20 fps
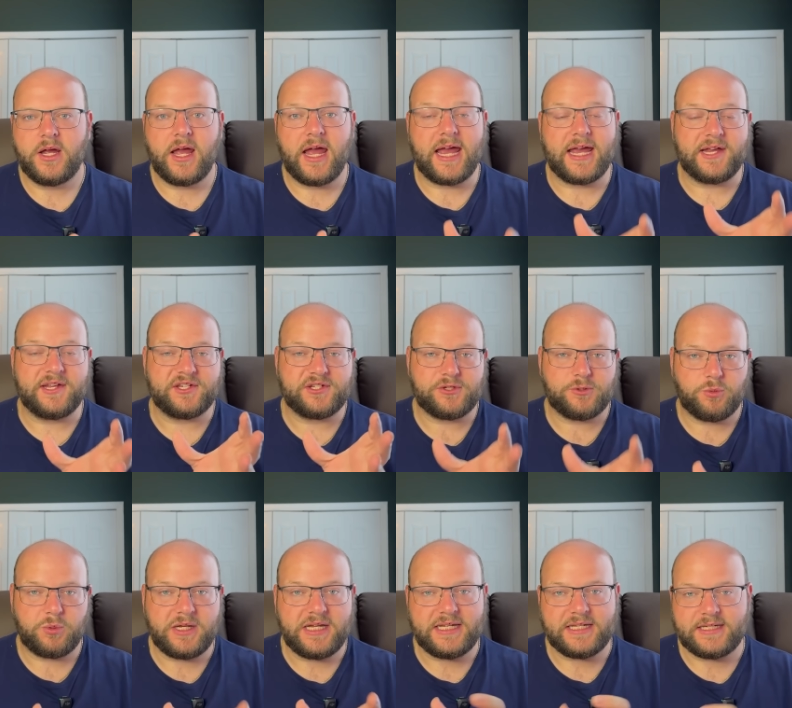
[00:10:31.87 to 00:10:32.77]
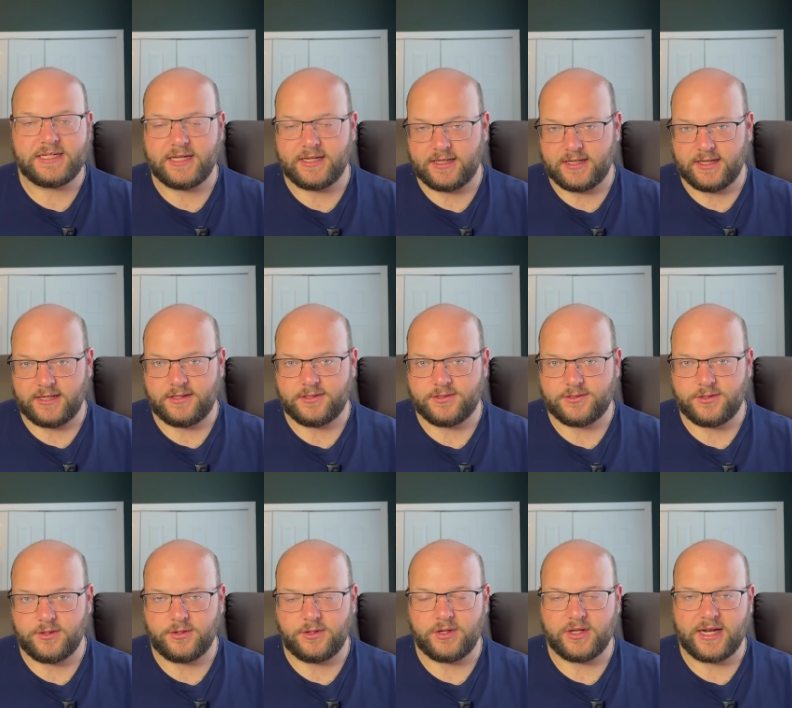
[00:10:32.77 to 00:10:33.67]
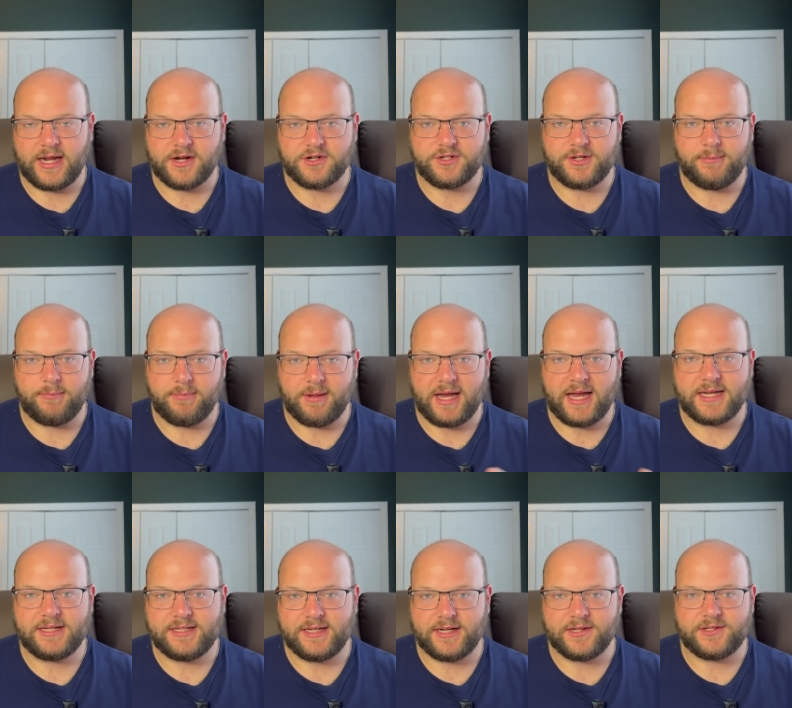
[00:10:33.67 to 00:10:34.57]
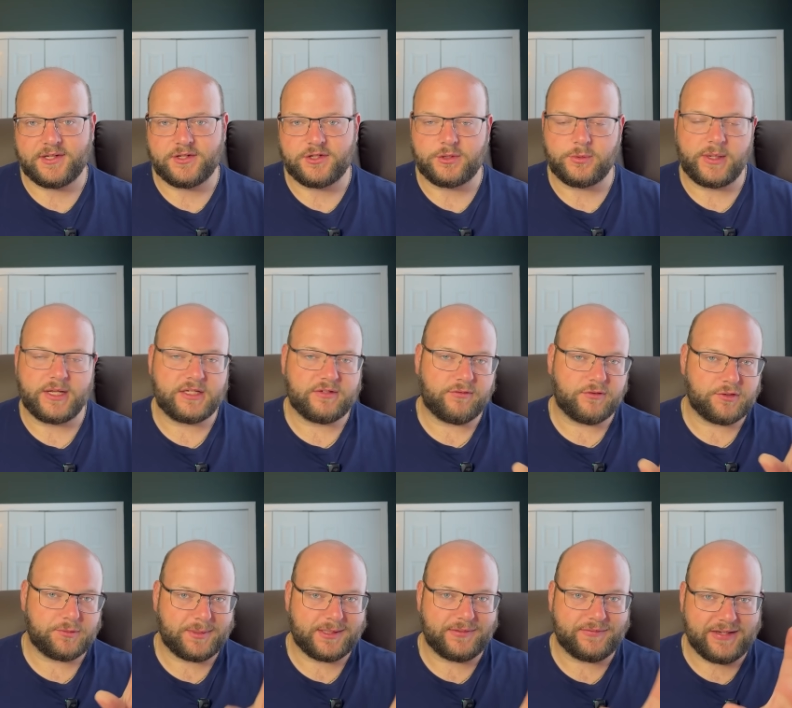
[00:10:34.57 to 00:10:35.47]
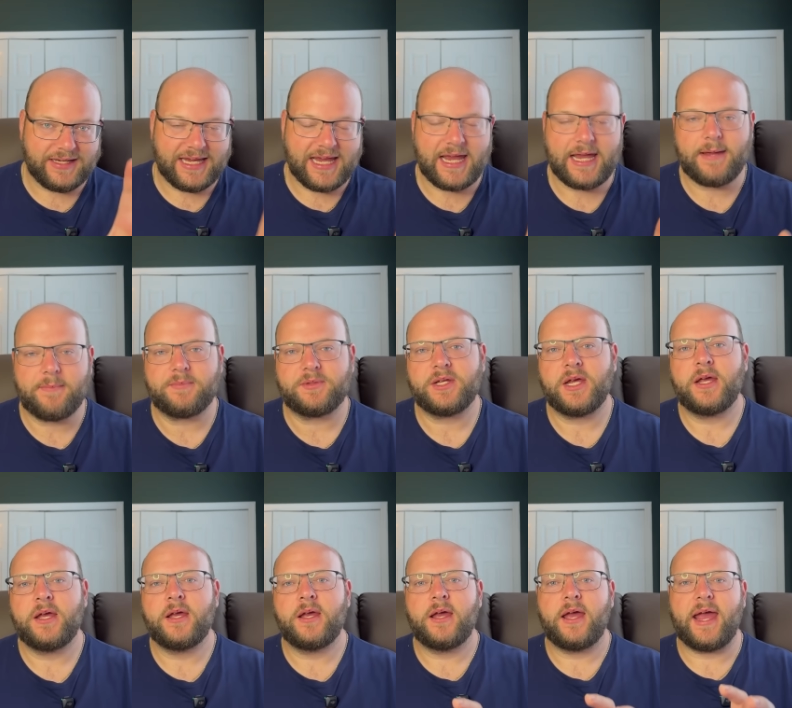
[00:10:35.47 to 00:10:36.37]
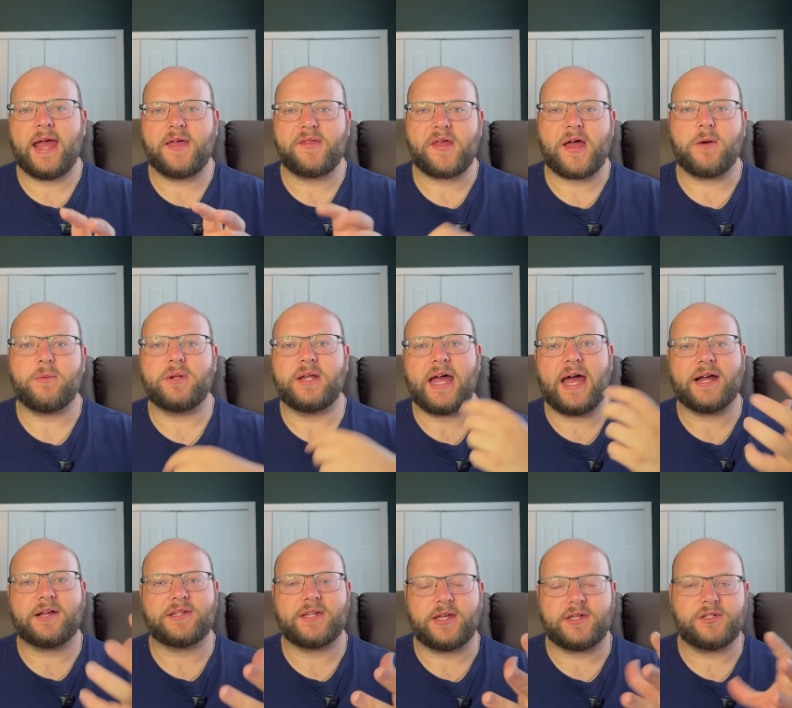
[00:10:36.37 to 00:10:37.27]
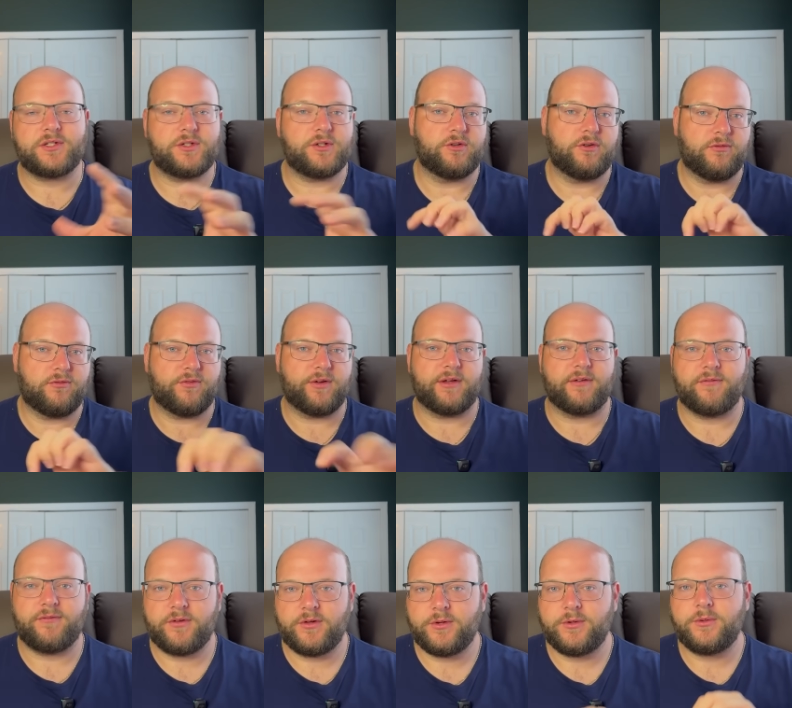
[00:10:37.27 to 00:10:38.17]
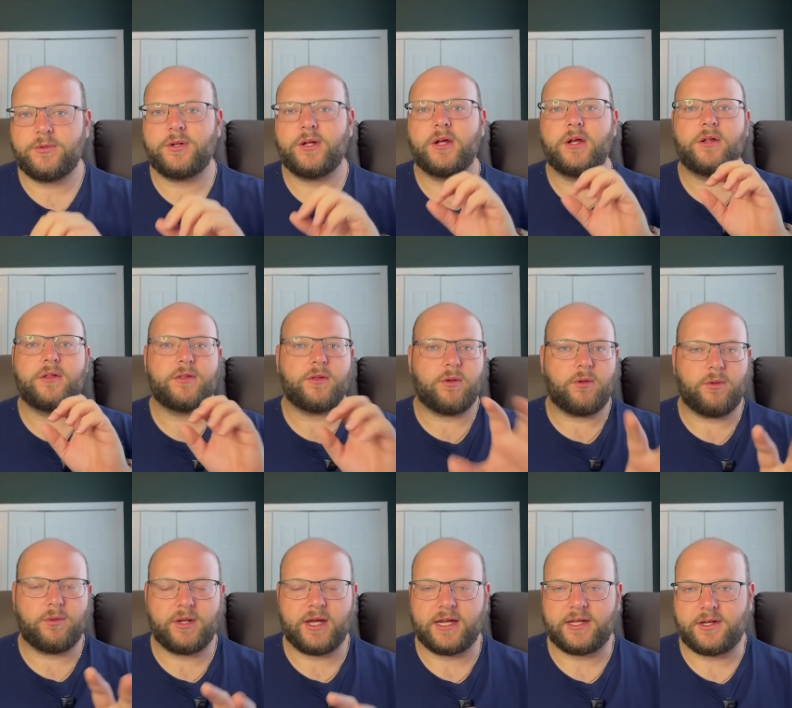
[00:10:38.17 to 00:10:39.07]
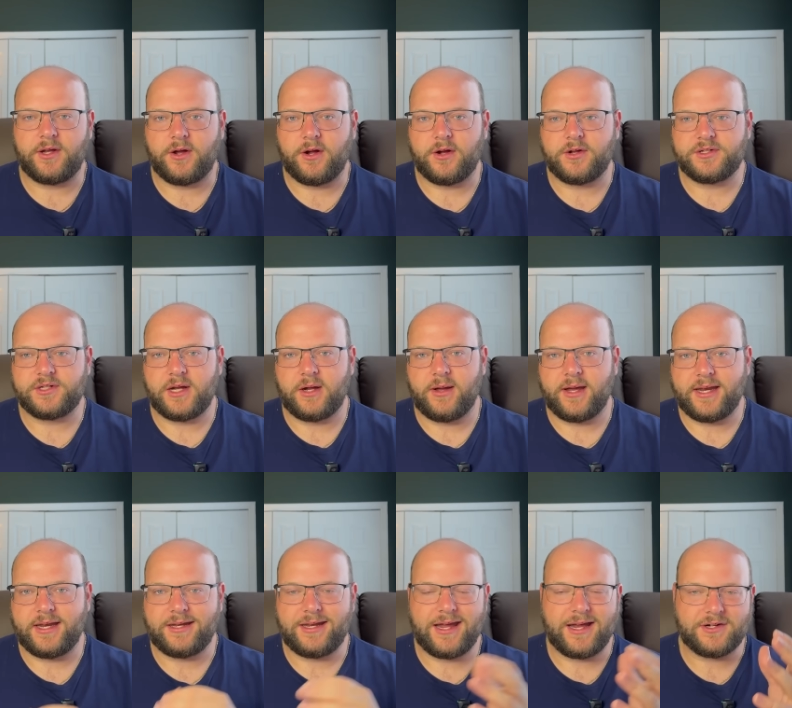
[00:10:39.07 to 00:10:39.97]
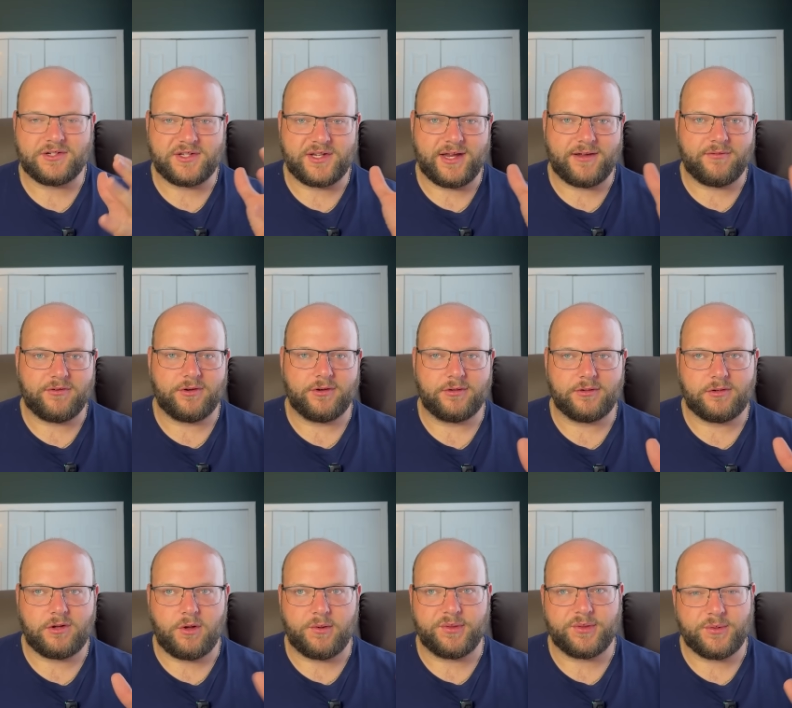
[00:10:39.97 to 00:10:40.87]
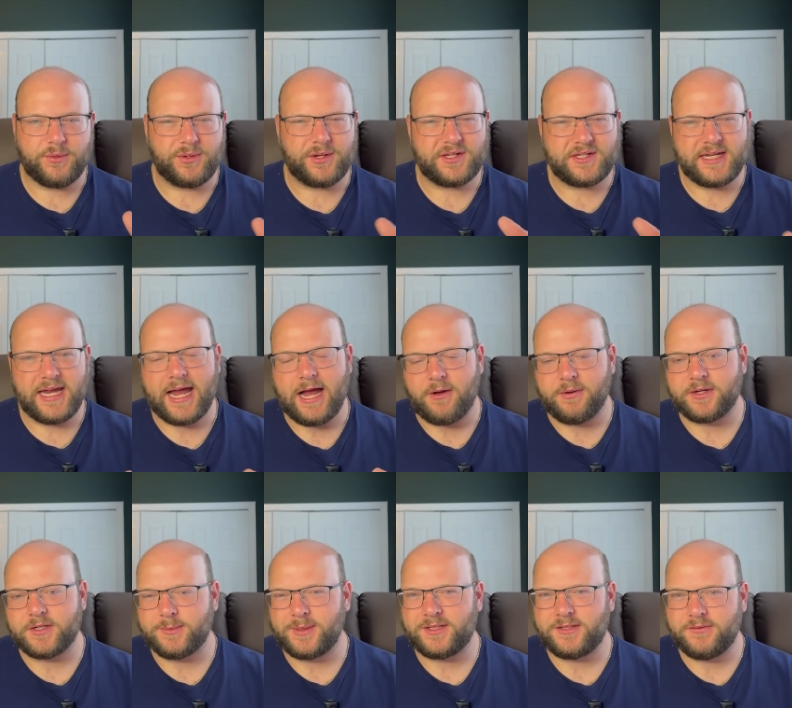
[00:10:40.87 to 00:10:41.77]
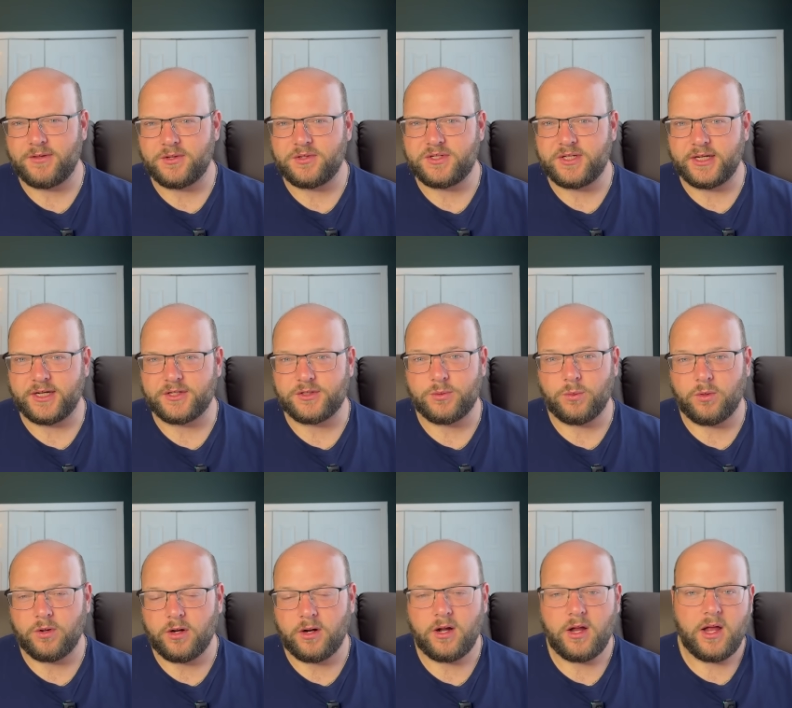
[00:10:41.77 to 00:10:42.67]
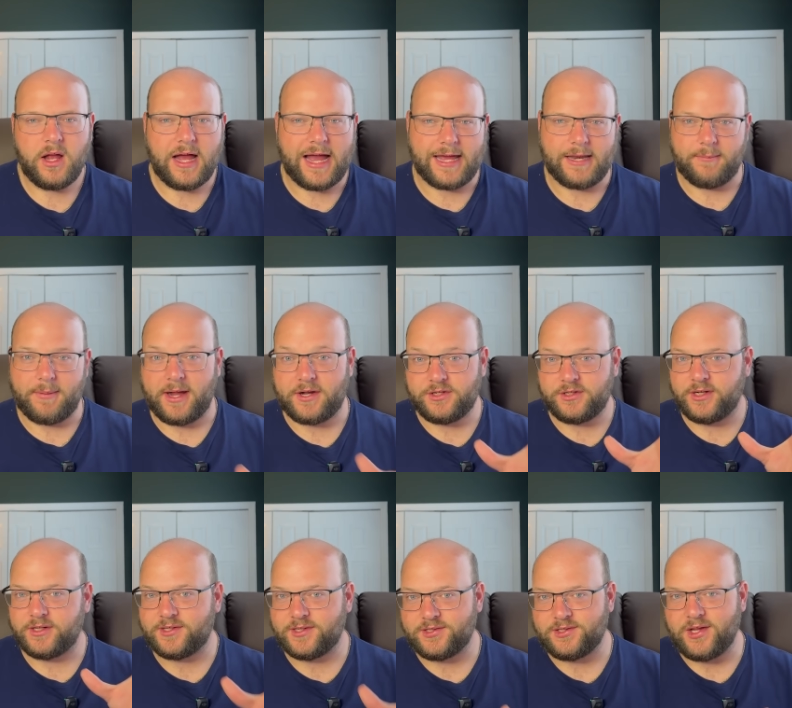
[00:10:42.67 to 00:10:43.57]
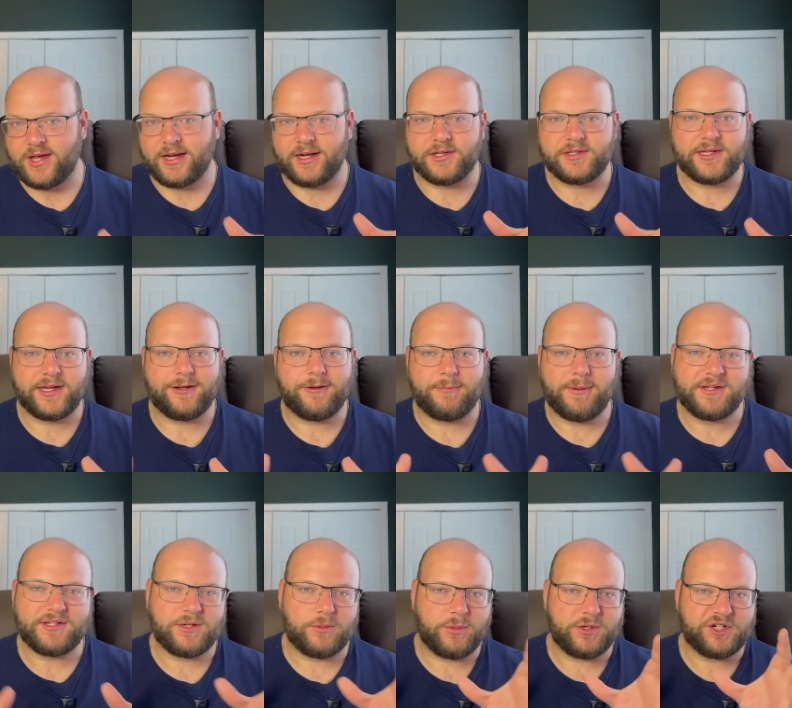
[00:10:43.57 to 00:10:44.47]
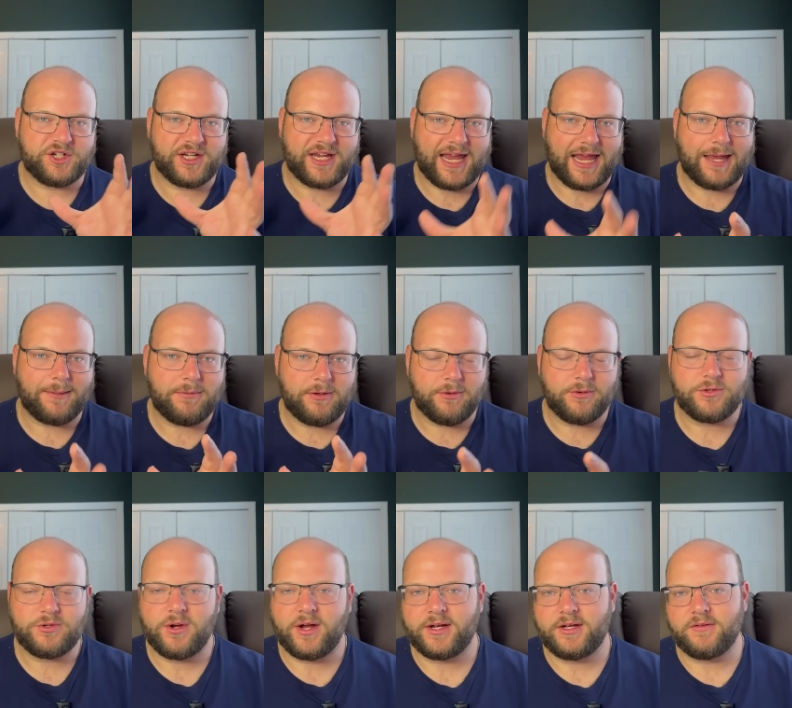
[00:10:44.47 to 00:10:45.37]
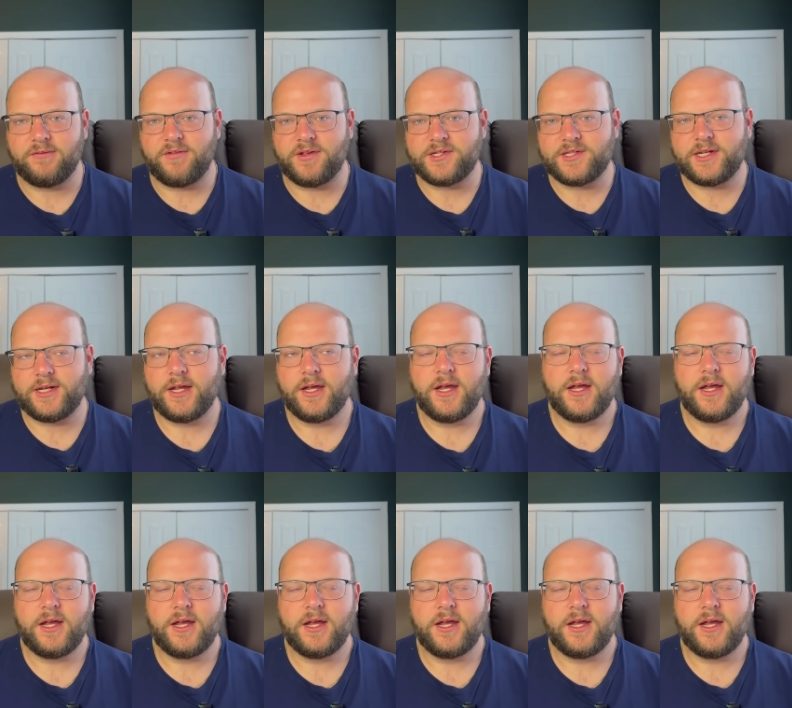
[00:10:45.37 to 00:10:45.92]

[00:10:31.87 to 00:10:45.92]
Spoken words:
a suite ticket. So you could actually buy tickets at suites for specific games, and that would access to free food, the whole 9 yards. Now, I didn't actually ever go through to see how expensive those tickets were. I'd imagine it's a sliding scale based on which game you're trying to visit.